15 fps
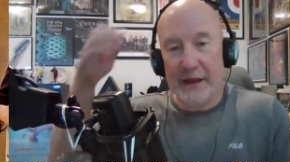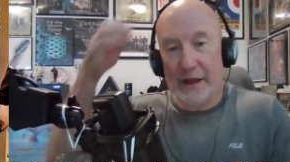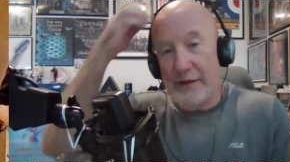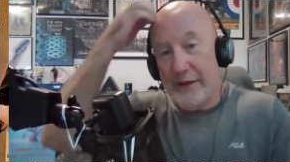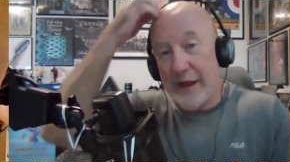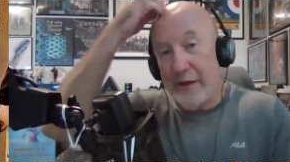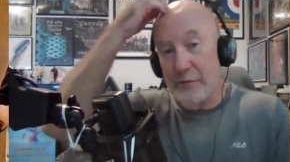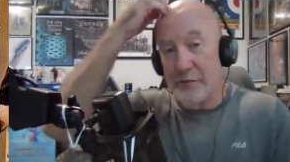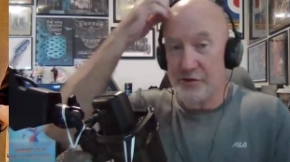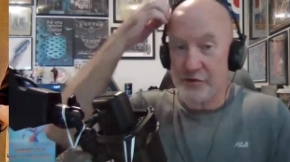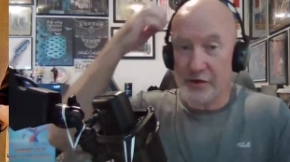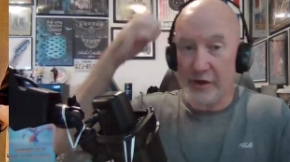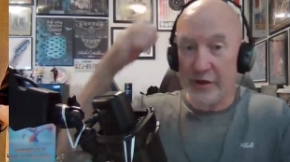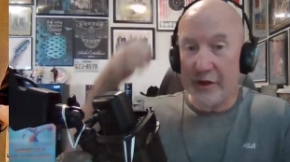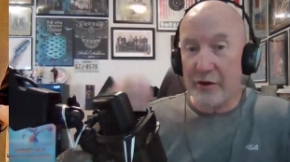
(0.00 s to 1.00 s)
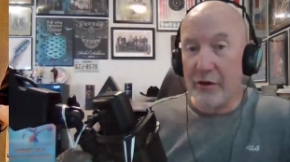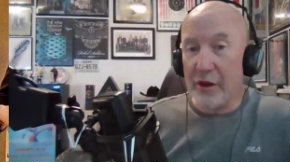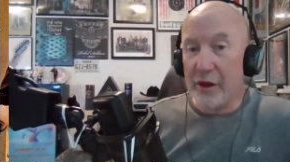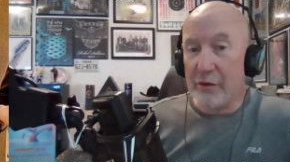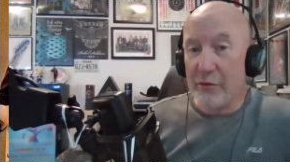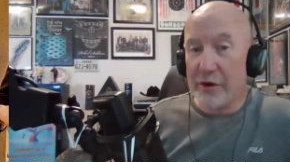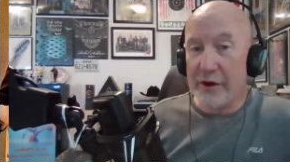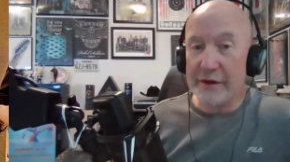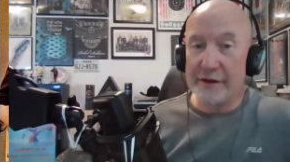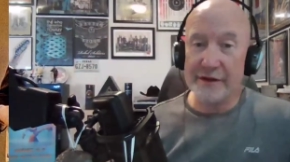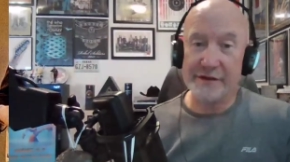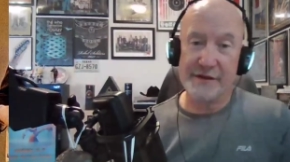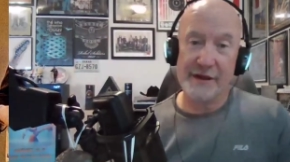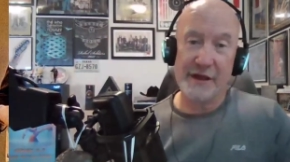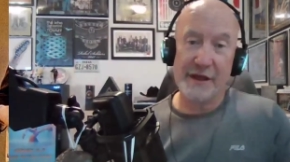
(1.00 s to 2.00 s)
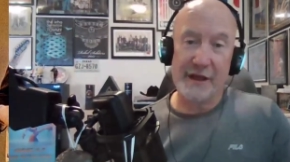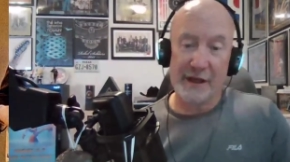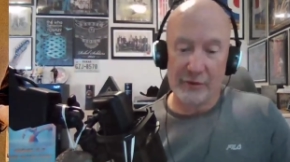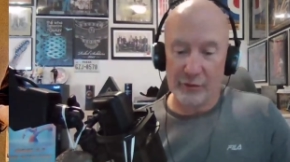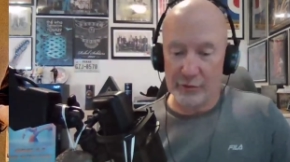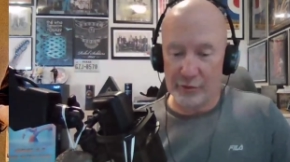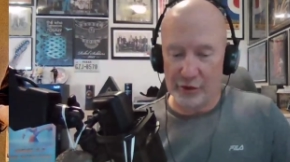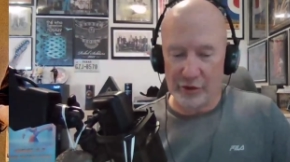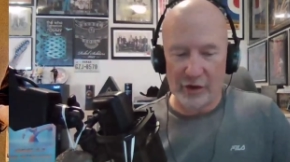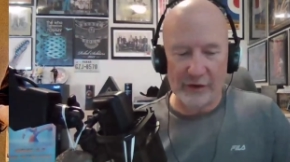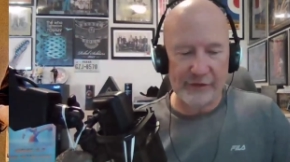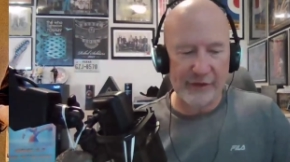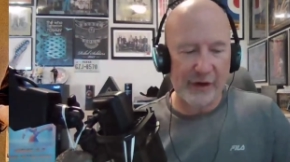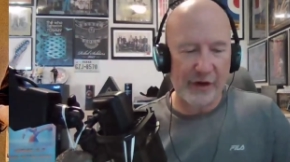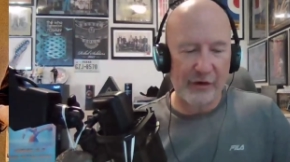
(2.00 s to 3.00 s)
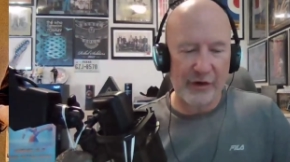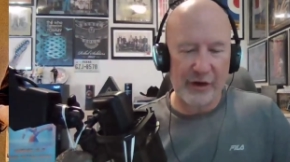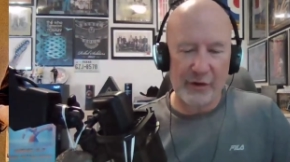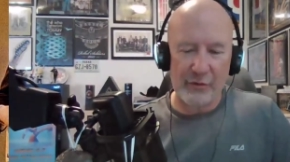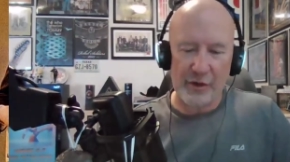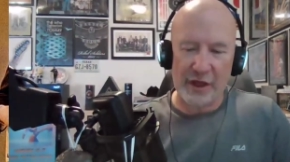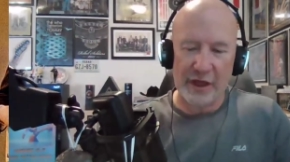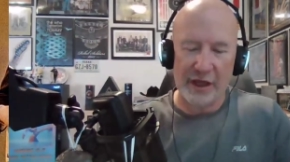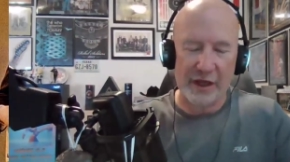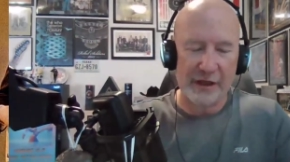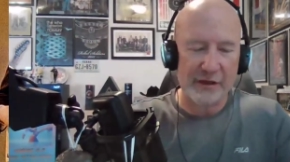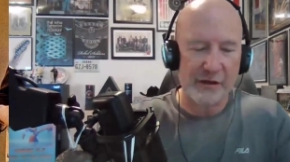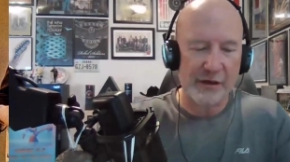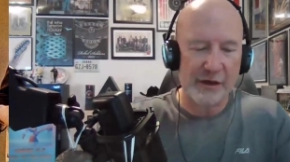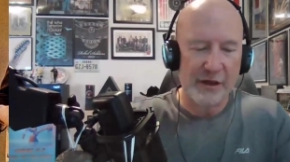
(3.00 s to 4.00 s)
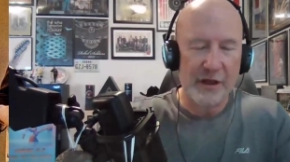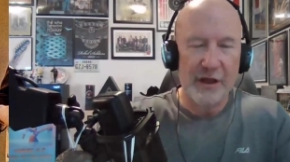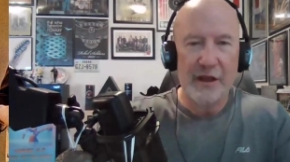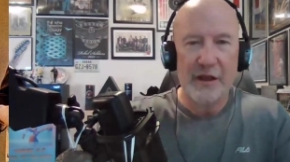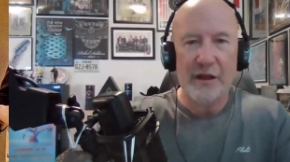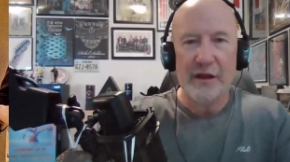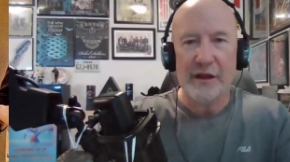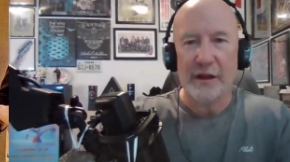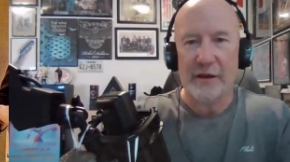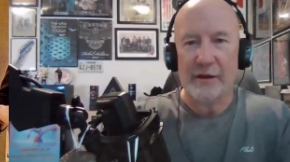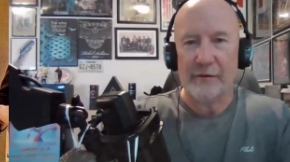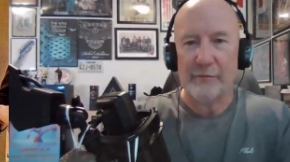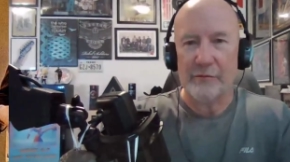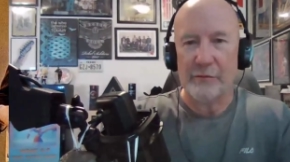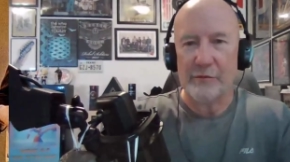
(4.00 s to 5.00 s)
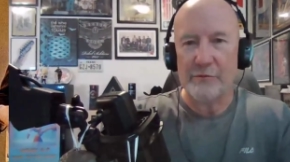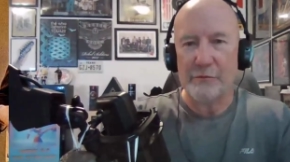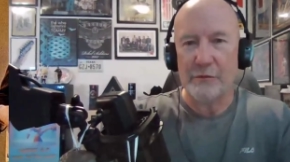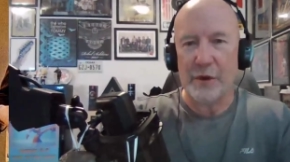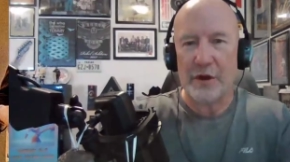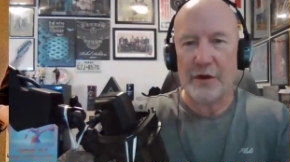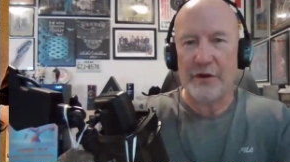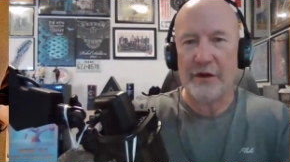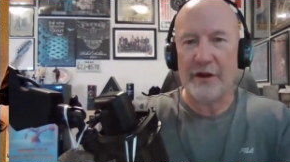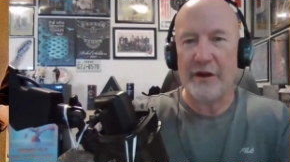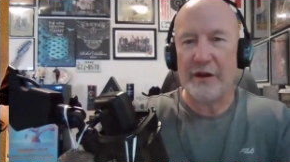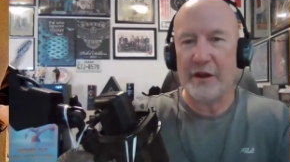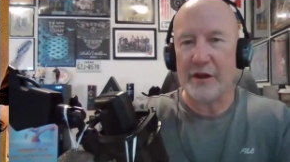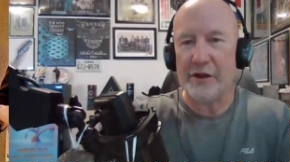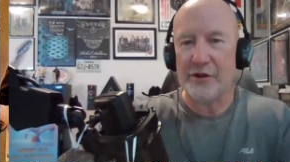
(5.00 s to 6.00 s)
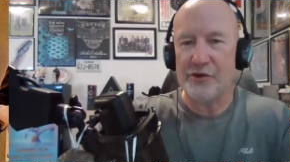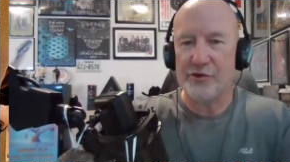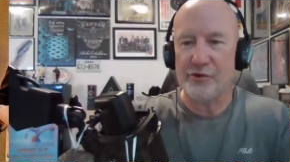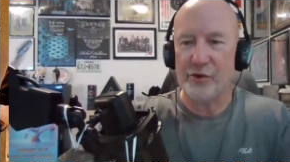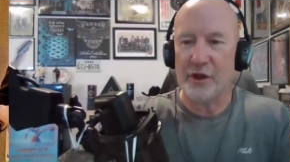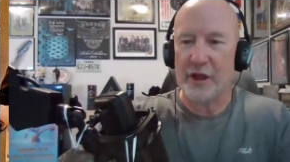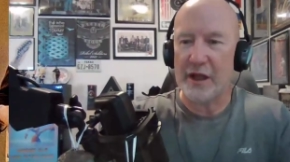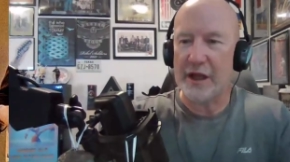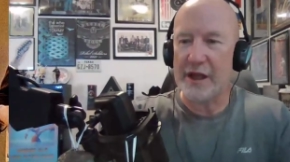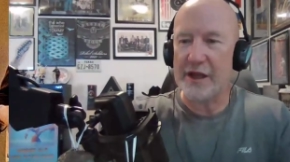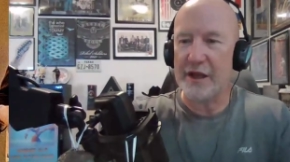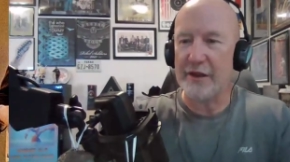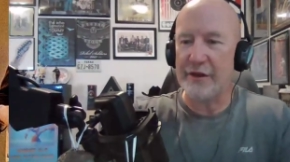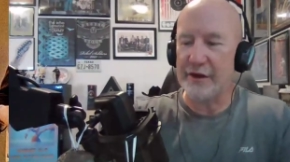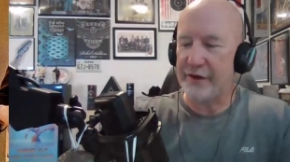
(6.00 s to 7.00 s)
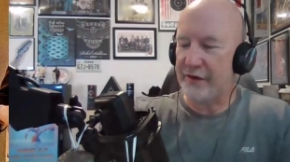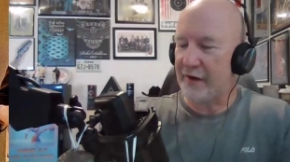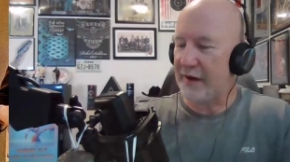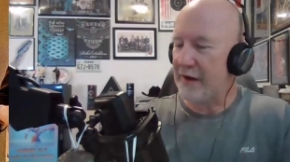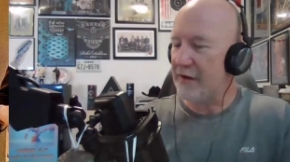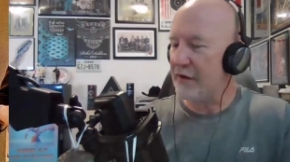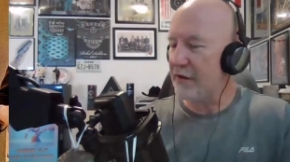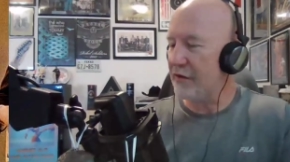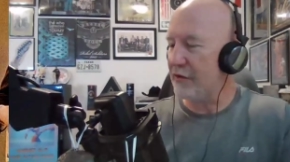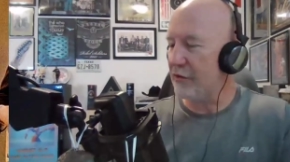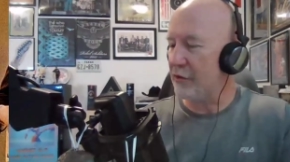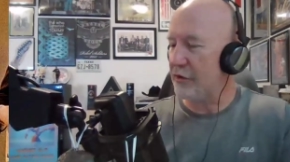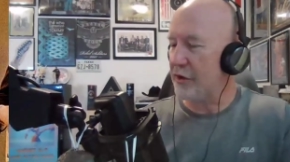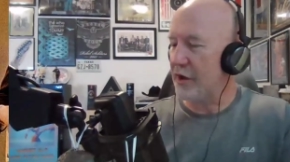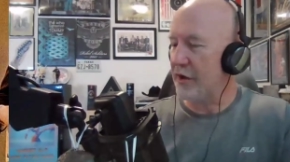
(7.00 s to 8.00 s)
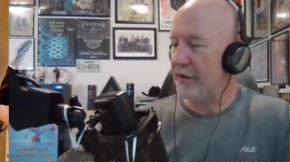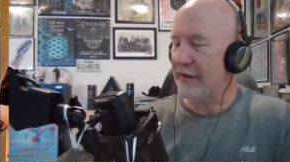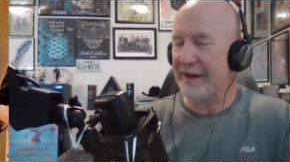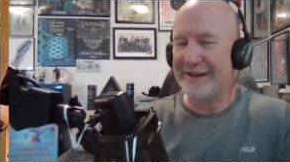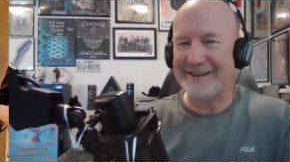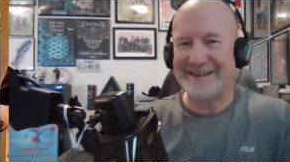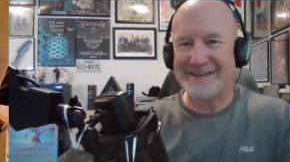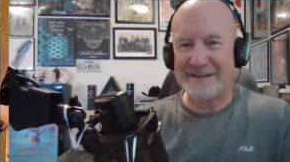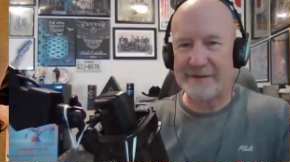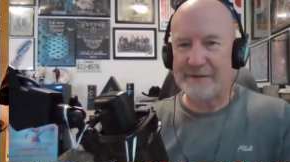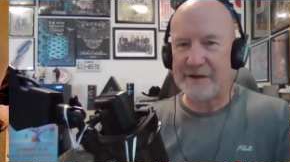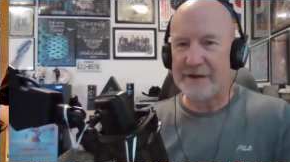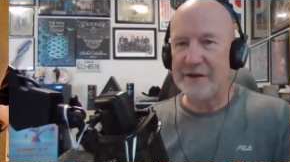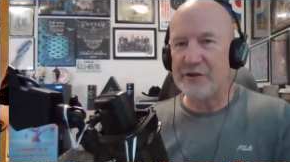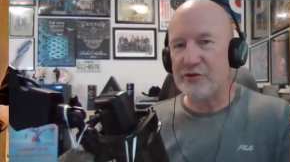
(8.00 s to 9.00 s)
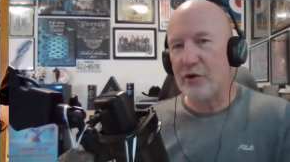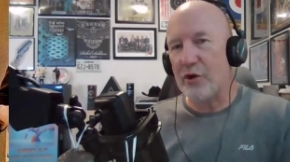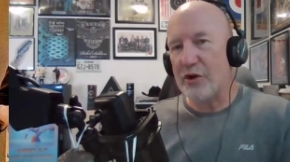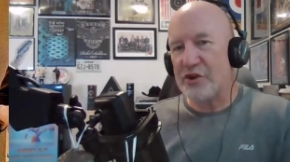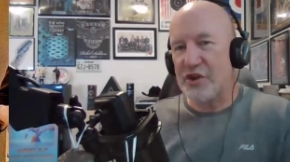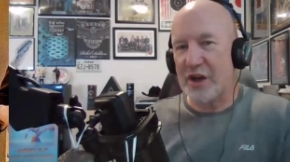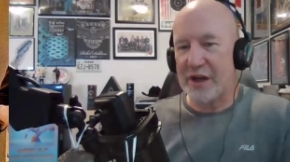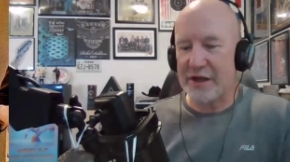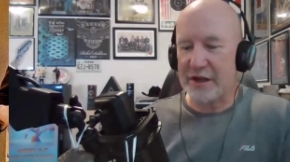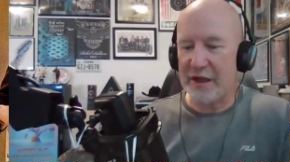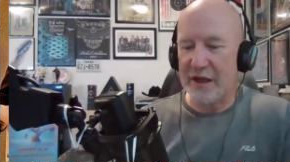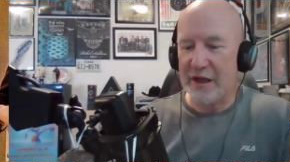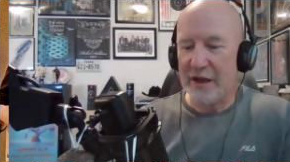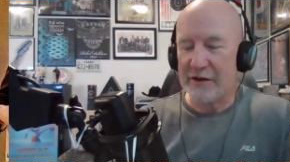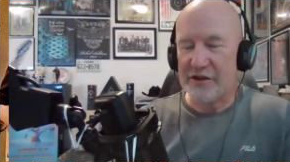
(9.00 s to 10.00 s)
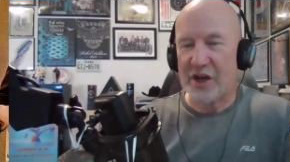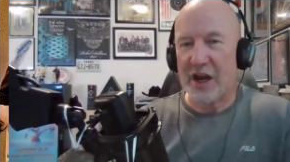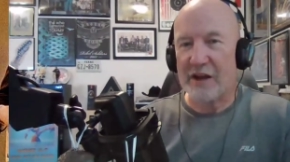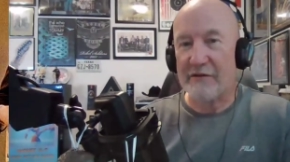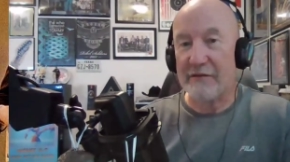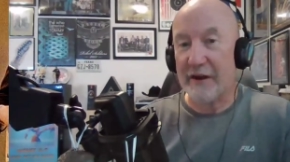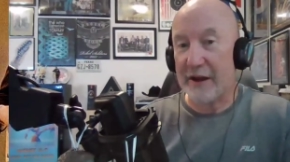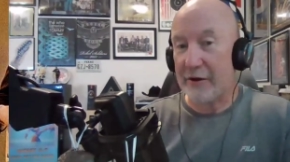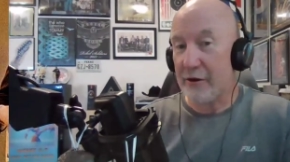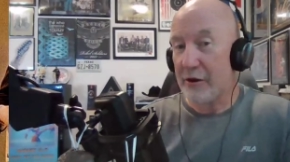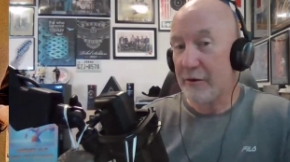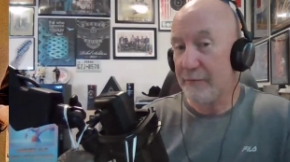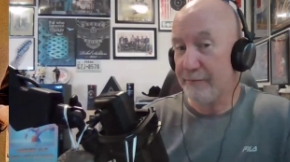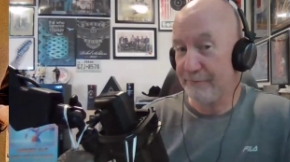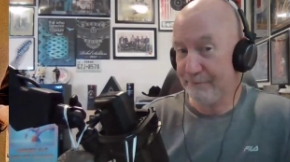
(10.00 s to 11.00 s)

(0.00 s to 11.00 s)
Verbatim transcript: And that was really all I wanted to say. I hope you're all having a great weekend. Um, Monday, July the tenth on That seventies Rock Chan, Chan channel.